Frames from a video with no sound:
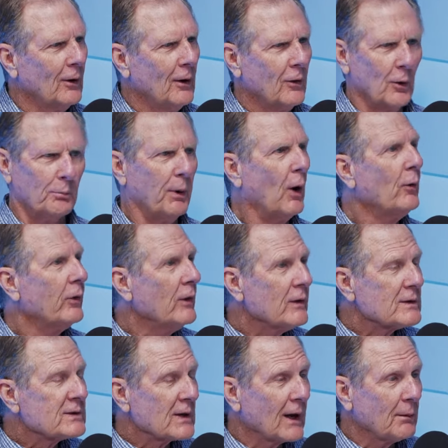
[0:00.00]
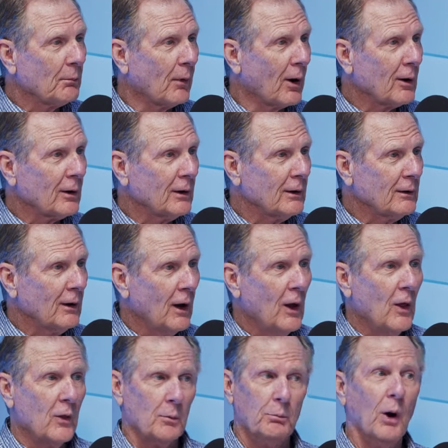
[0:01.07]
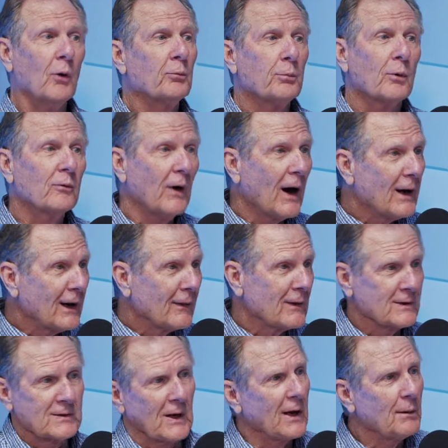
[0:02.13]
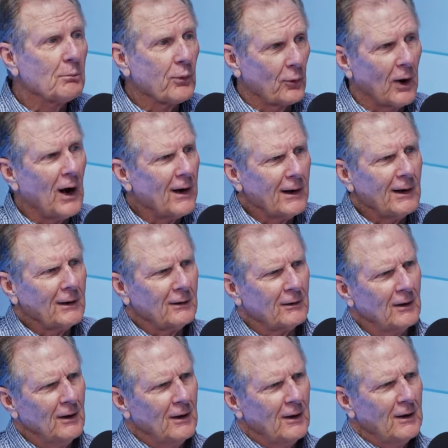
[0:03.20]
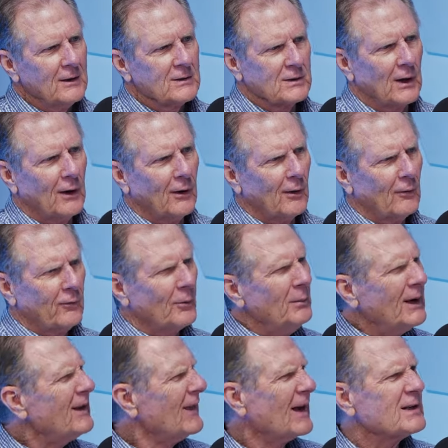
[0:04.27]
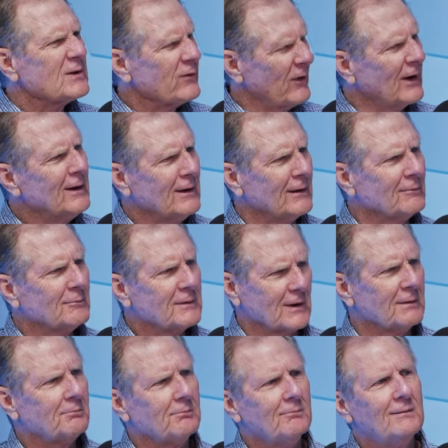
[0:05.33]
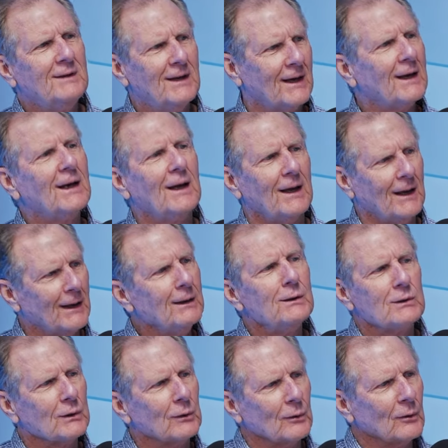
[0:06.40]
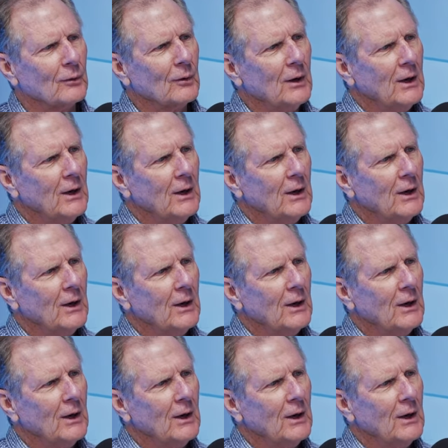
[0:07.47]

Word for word: They're both in the same market. They're both providing the same product. Mm-hmm. So for me, that's fun to dig into.